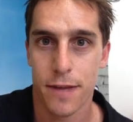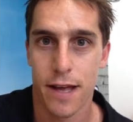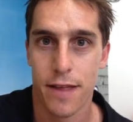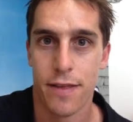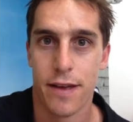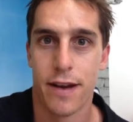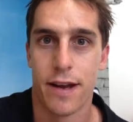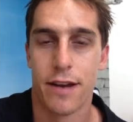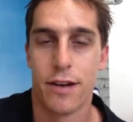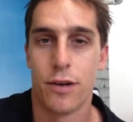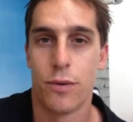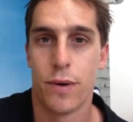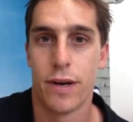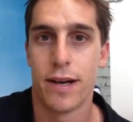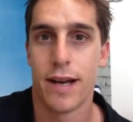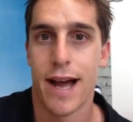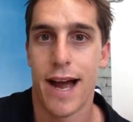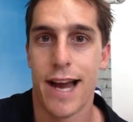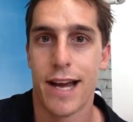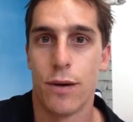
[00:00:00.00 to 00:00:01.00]
and then
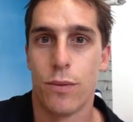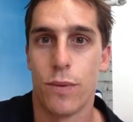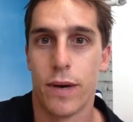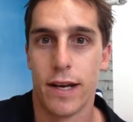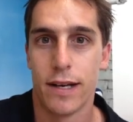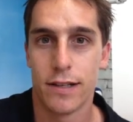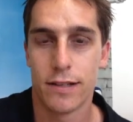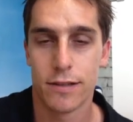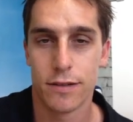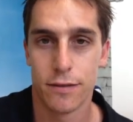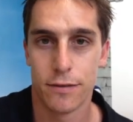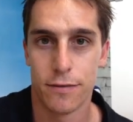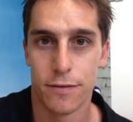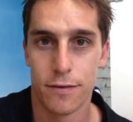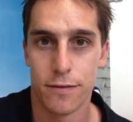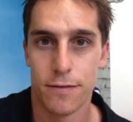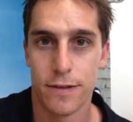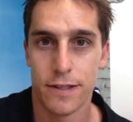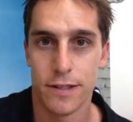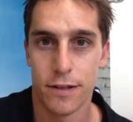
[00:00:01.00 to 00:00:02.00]
underwent 8 weeks of
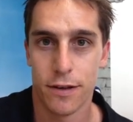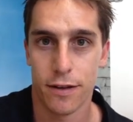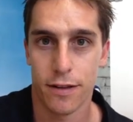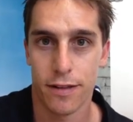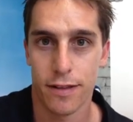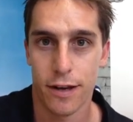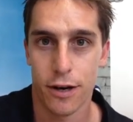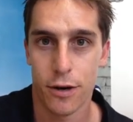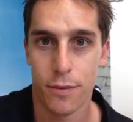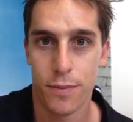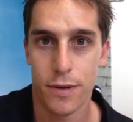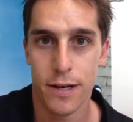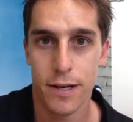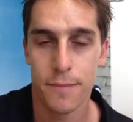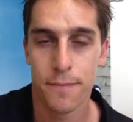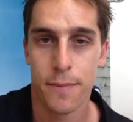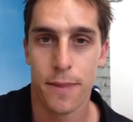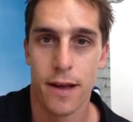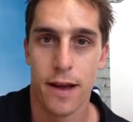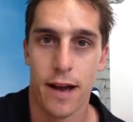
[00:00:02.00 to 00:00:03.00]
physiotherapy
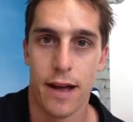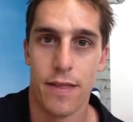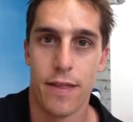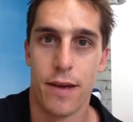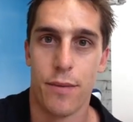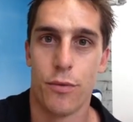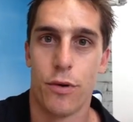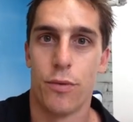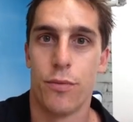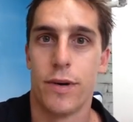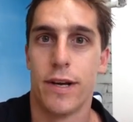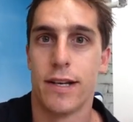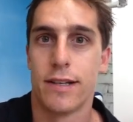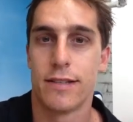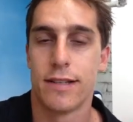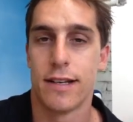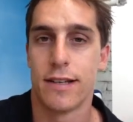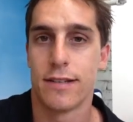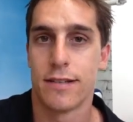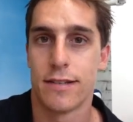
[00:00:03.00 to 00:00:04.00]
and then were
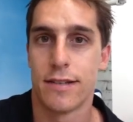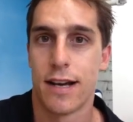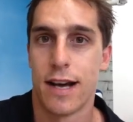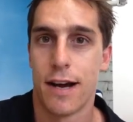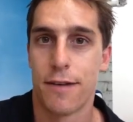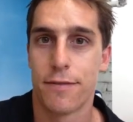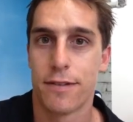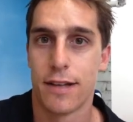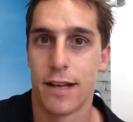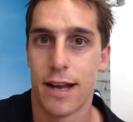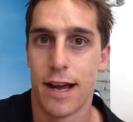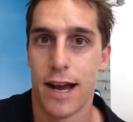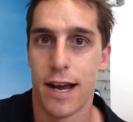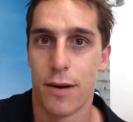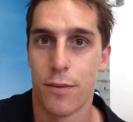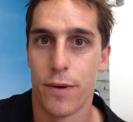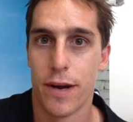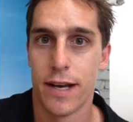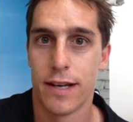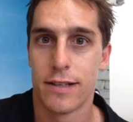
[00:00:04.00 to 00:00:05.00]
reassessed after that
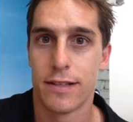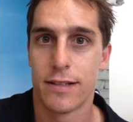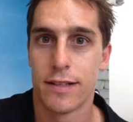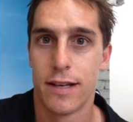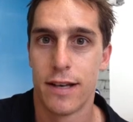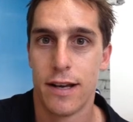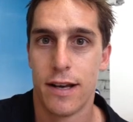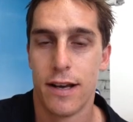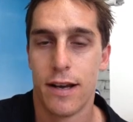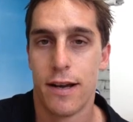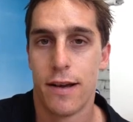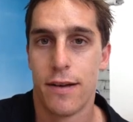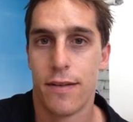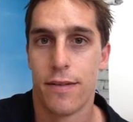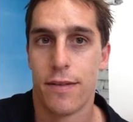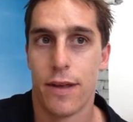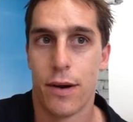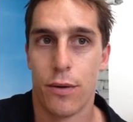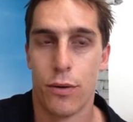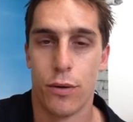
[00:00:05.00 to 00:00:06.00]
8 weeks.
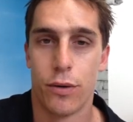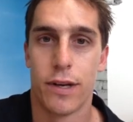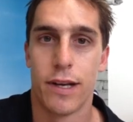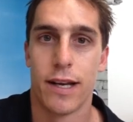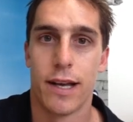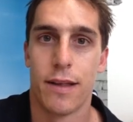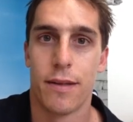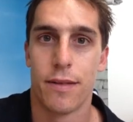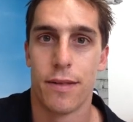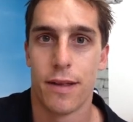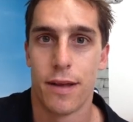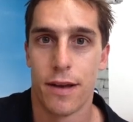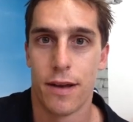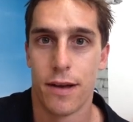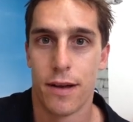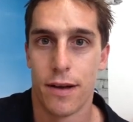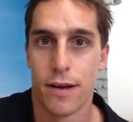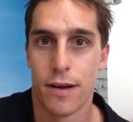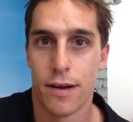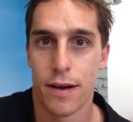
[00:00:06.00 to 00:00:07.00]
They were looking at
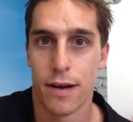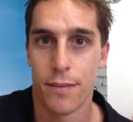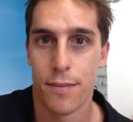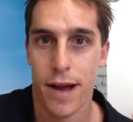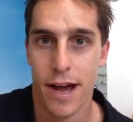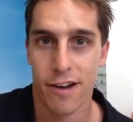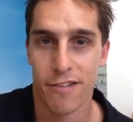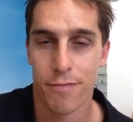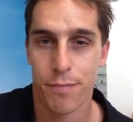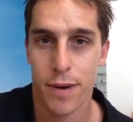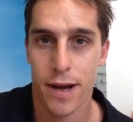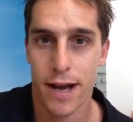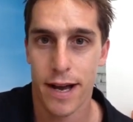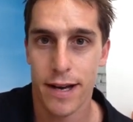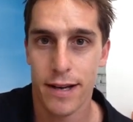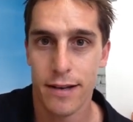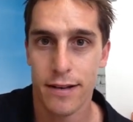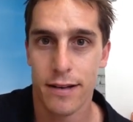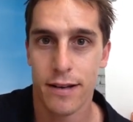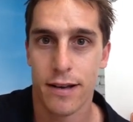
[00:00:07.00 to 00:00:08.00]
the amount of
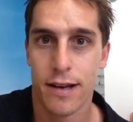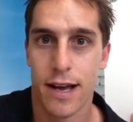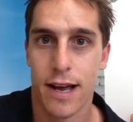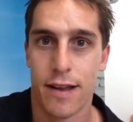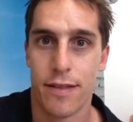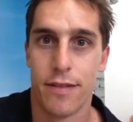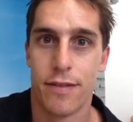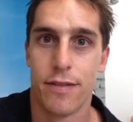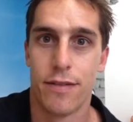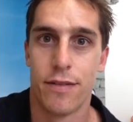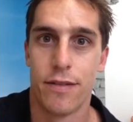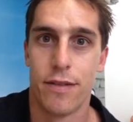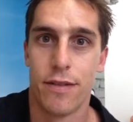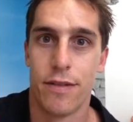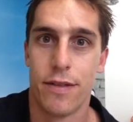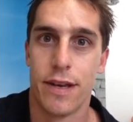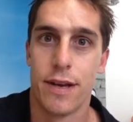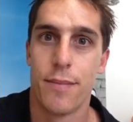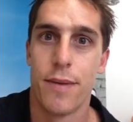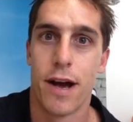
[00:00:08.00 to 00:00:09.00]
pain and
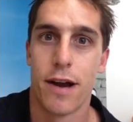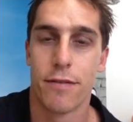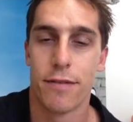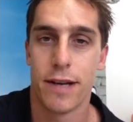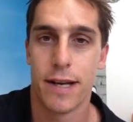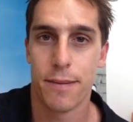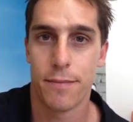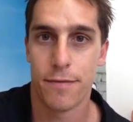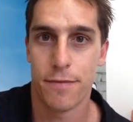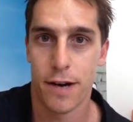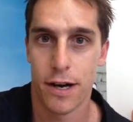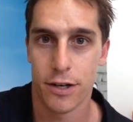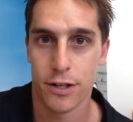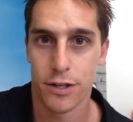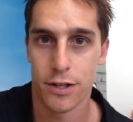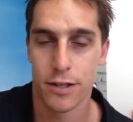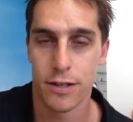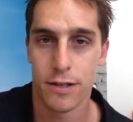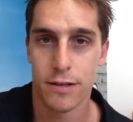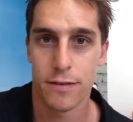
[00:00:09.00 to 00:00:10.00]
the amount of hip
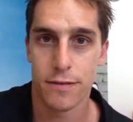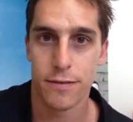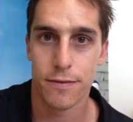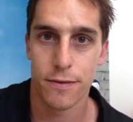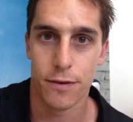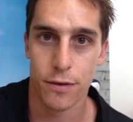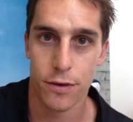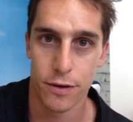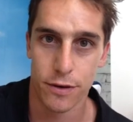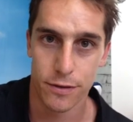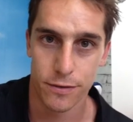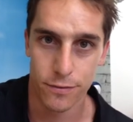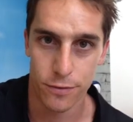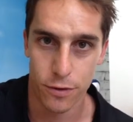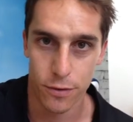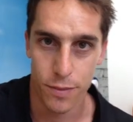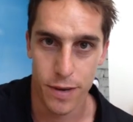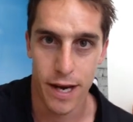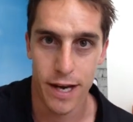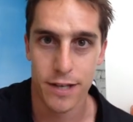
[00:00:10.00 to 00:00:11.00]
function for those
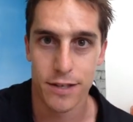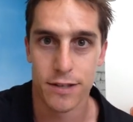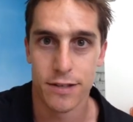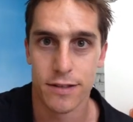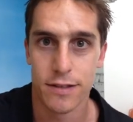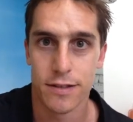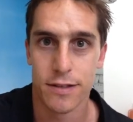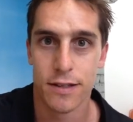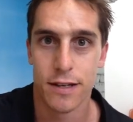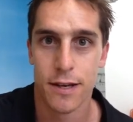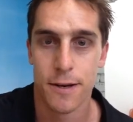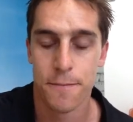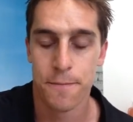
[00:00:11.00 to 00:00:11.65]
4 patients.